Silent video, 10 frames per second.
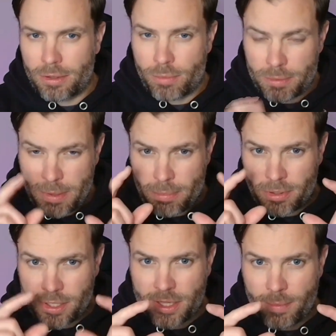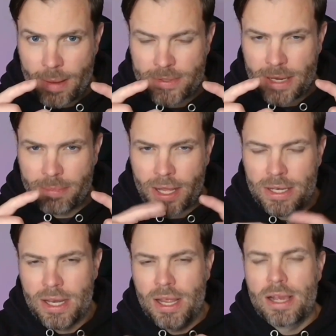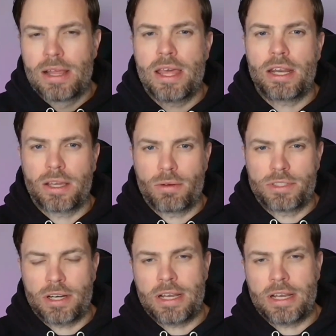when people click the website button, that it goes there.